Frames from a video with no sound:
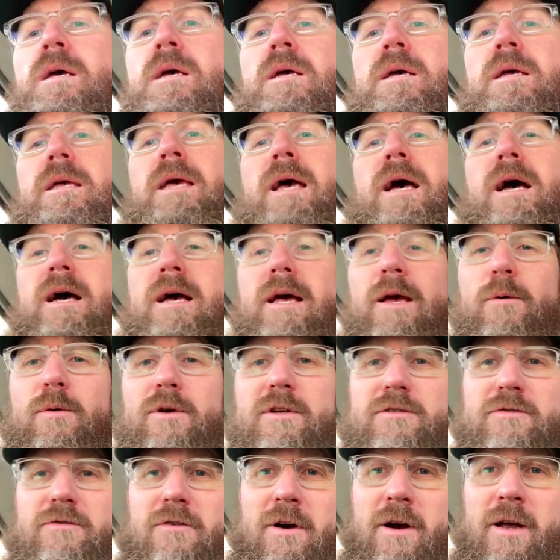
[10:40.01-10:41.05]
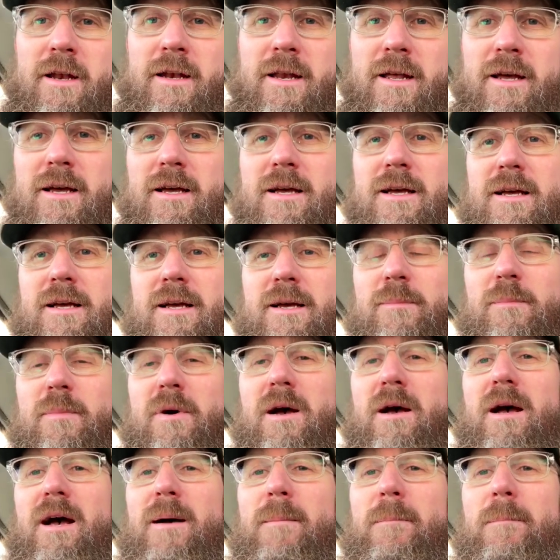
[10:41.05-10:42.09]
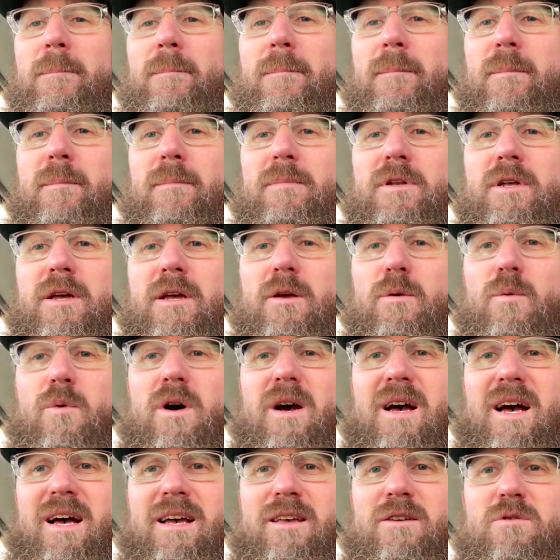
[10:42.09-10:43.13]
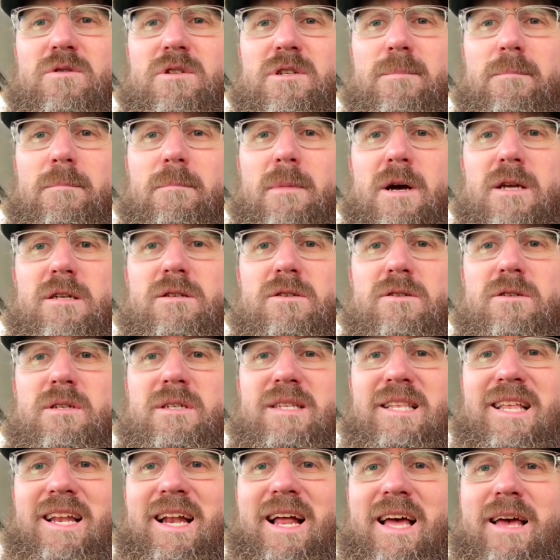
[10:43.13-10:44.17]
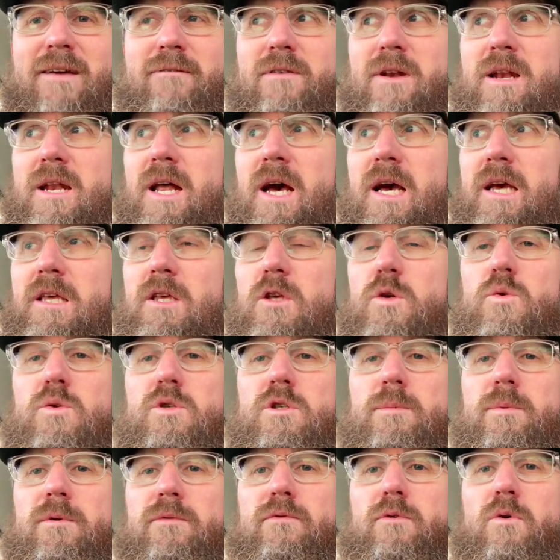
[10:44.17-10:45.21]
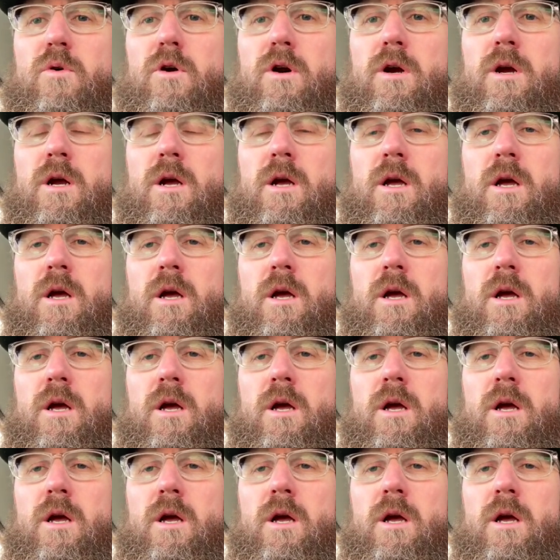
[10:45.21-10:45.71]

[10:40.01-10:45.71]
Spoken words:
Yeah, it was fun. But I'll tell you what, I used muscles that I have not used before.